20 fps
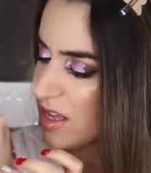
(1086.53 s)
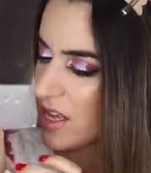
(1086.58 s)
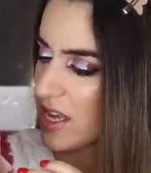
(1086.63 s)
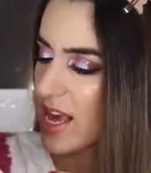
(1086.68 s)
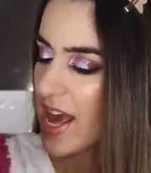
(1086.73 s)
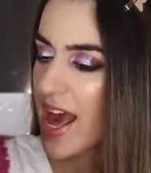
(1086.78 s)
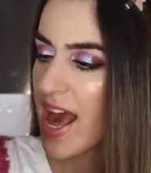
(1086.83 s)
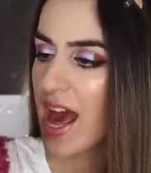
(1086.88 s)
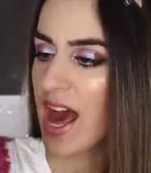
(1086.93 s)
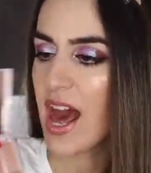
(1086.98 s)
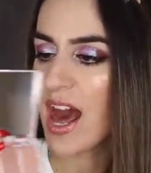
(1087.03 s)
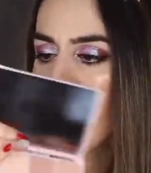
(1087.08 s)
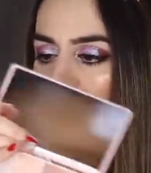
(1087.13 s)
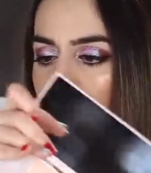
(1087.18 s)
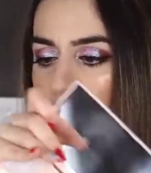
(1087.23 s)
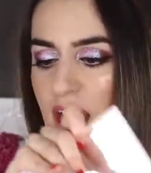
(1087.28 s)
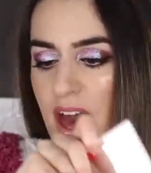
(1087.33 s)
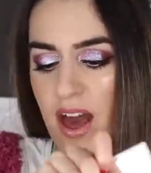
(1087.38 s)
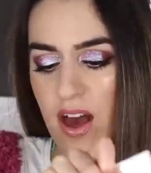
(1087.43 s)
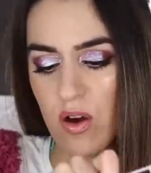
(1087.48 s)
Yeah.
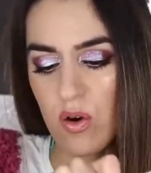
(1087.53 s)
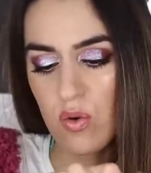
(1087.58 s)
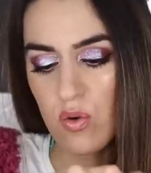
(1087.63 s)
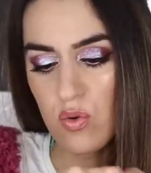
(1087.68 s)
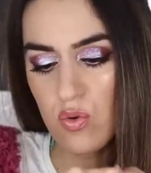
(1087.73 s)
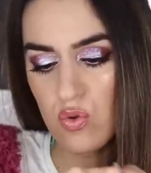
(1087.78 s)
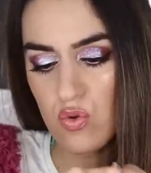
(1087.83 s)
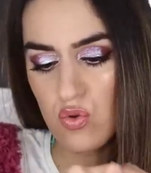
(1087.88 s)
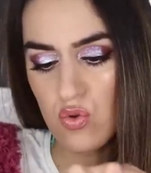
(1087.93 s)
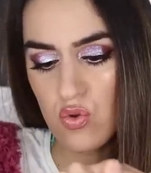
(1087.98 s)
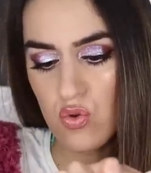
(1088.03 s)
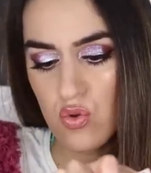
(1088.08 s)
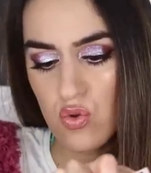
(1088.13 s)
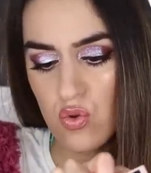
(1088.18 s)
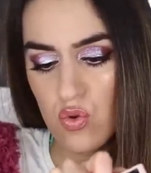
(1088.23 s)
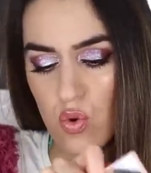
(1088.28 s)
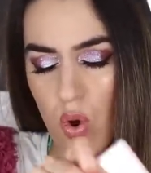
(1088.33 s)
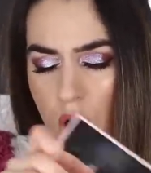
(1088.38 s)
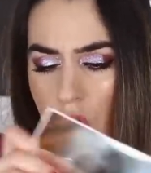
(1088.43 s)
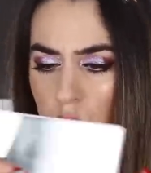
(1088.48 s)

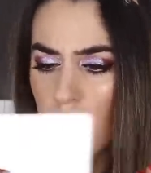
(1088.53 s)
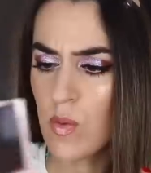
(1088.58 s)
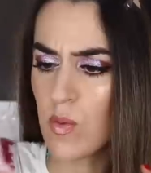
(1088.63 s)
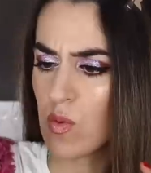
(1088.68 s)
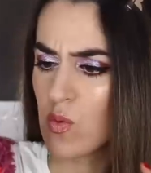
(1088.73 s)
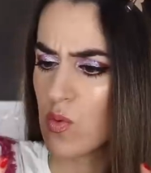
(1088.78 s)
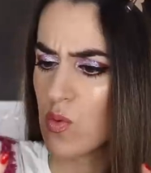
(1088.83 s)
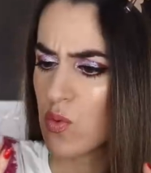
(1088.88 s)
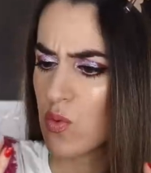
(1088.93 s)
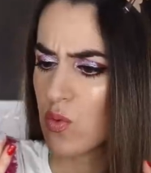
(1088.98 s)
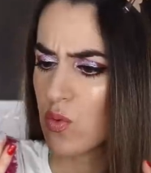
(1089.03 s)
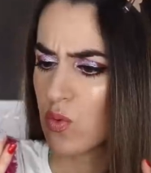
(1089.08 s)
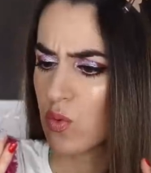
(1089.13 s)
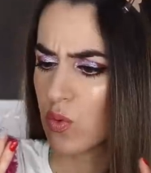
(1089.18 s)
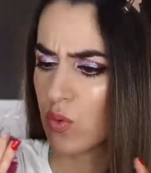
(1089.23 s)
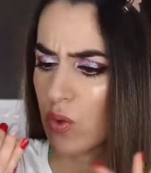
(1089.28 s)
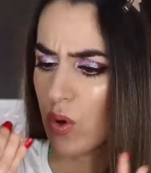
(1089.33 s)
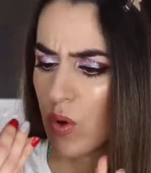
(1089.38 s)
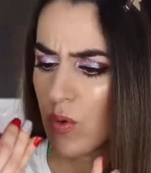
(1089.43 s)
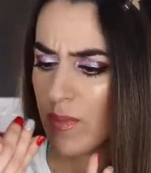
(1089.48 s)
Oh, oh,
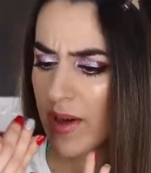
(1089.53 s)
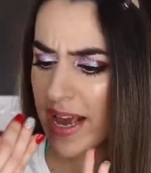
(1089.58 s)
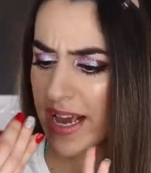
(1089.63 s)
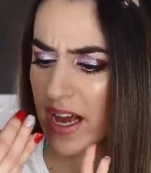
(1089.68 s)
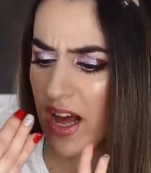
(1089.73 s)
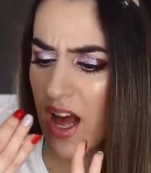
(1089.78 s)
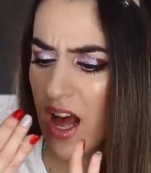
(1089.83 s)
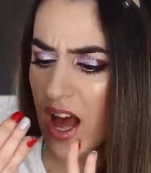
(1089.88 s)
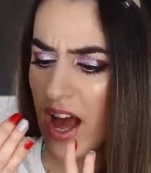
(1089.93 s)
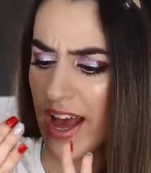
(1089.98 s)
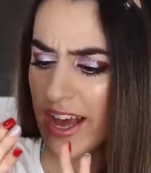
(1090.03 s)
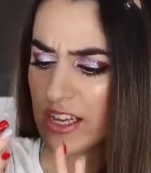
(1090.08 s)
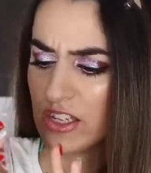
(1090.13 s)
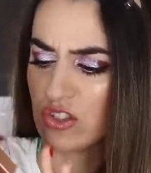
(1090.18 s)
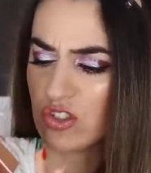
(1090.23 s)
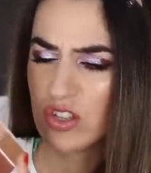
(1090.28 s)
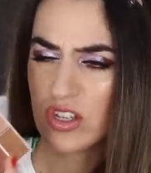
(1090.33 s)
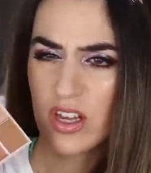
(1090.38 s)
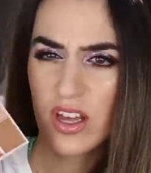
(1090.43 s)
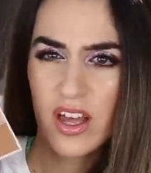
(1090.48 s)
oh my
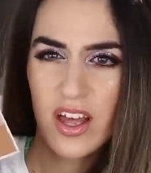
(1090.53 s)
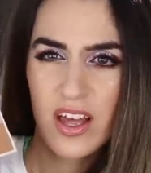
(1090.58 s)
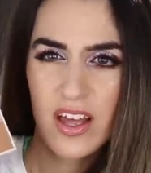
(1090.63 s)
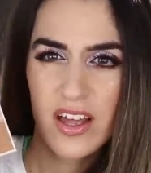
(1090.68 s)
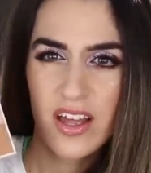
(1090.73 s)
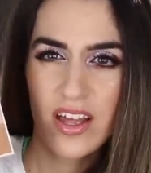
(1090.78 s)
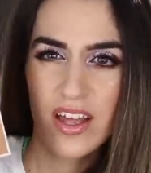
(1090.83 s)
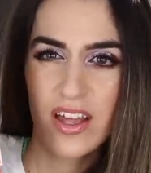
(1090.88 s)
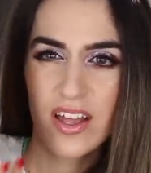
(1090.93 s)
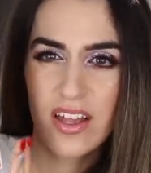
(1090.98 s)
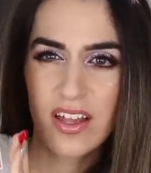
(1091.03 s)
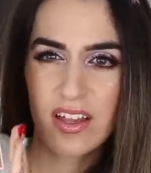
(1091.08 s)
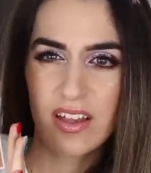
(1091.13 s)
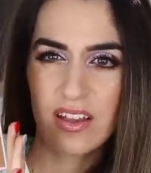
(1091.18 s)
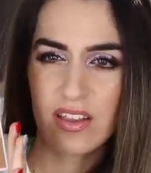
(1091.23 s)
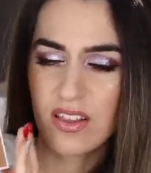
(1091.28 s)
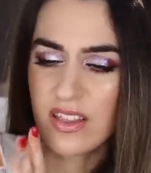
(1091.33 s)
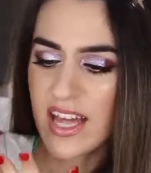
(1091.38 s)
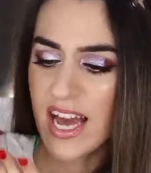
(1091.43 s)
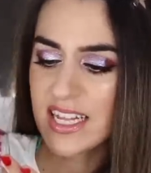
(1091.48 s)
gosh.
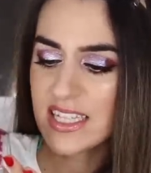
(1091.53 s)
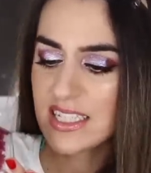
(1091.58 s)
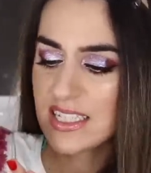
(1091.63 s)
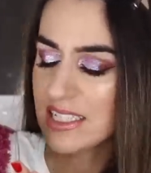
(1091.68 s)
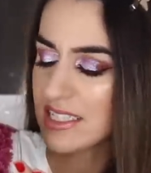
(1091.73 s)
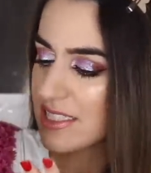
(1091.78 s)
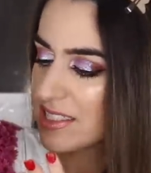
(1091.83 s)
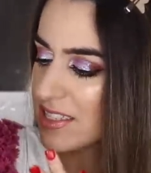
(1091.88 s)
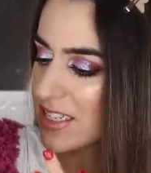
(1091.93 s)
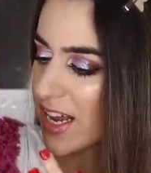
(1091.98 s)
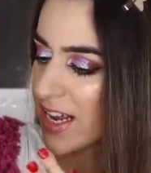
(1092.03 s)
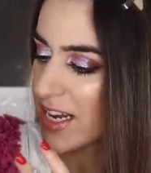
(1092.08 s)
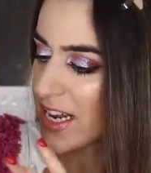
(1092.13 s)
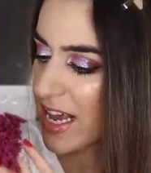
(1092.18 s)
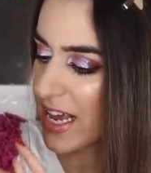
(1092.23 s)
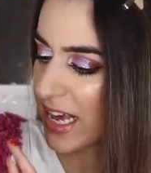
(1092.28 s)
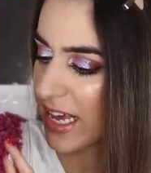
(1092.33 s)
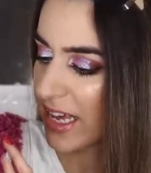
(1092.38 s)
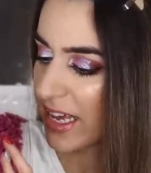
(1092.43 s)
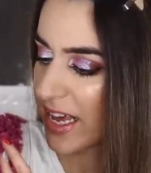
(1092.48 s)
That's
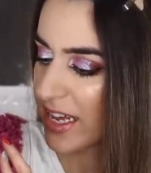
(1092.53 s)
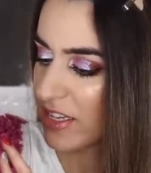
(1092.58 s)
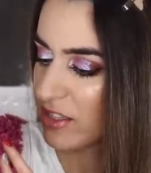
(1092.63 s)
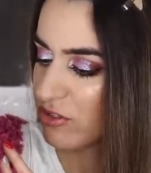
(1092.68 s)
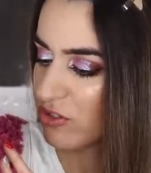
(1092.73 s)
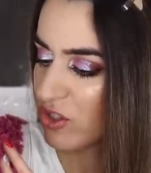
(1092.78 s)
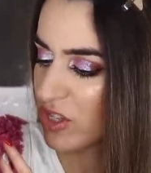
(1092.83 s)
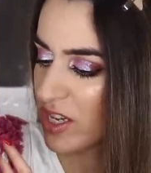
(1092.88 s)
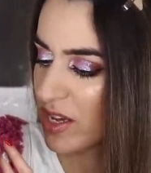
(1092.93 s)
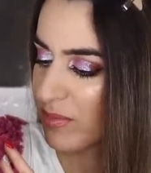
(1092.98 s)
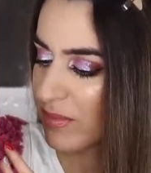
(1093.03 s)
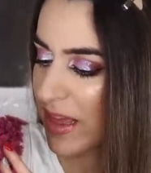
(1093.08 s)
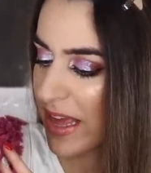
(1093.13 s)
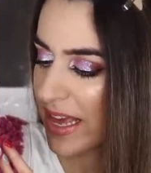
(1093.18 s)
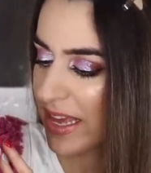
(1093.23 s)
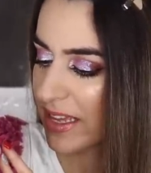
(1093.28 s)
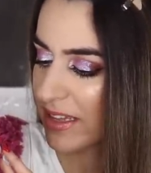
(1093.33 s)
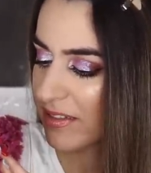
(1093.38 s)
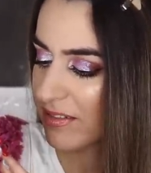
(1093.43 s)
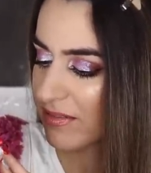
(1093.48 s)
stunning. And usually I'm
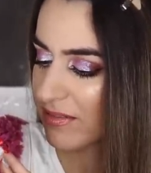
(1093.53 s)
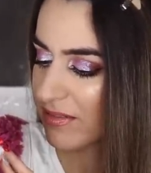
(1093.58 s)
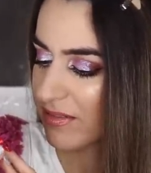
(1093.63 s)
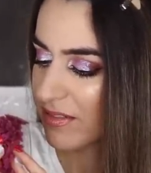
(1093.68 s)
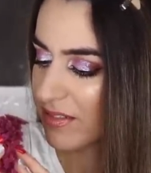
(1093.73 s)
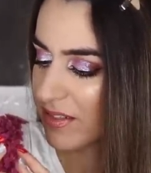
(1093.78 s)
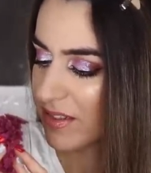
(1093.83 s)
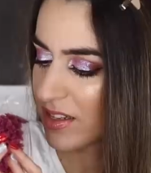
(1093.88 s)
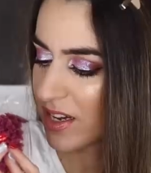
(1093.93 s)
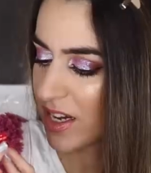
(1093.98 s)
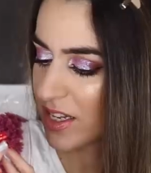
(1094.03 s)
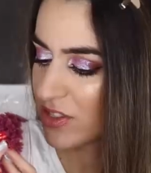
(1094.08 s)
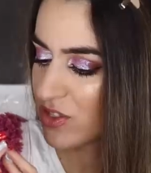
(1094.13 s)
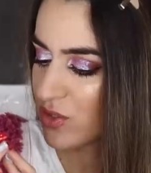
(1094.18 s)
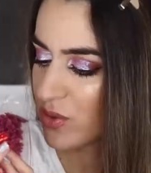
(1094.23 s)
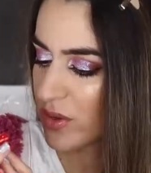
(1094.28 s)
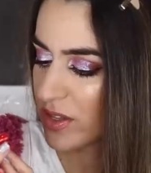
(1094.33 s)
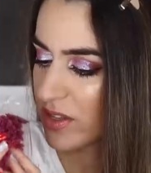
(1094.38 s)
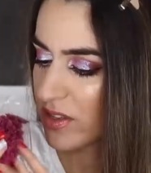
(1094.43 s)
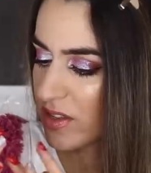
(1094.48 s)
like not
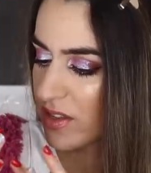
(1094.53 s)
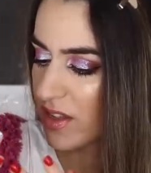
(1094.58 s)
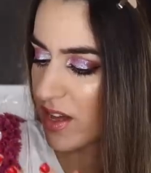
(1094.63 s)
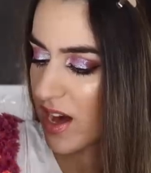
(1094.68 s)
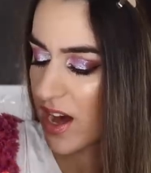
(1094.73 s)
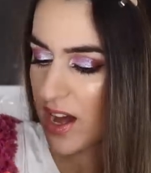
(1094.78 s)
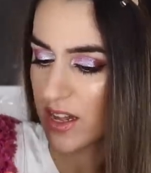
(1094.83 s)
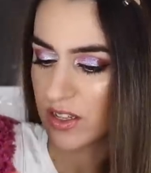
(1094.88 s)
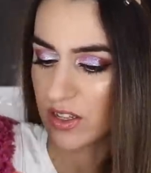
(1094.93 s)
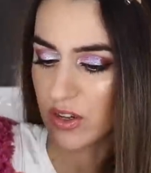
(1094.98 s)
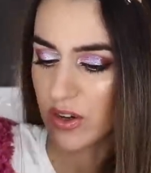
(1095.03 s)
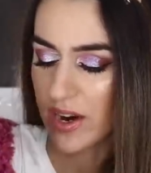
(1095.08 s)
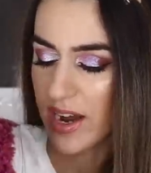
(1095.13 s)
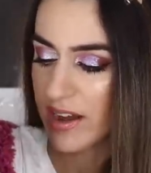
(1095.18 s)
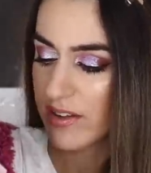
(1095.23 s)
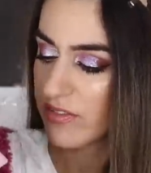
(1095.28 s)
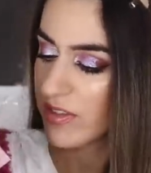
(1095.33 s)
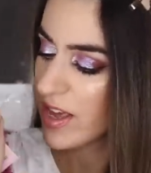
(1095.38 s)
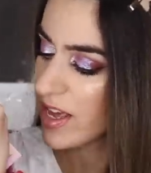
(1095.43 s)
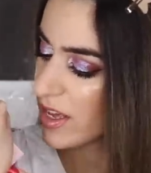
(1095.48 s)
too into the
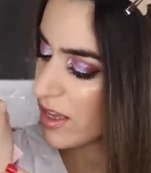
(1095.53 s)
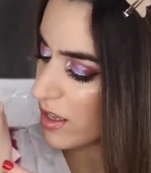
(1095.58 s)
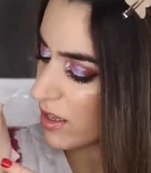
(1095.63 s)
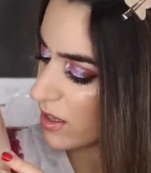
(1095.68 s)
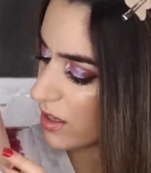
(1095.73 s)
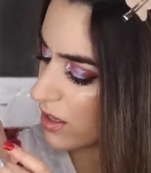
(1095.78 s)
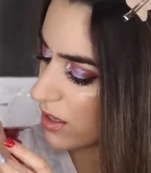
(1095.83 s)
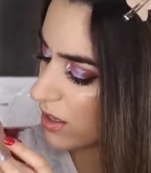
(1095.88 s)
holographic.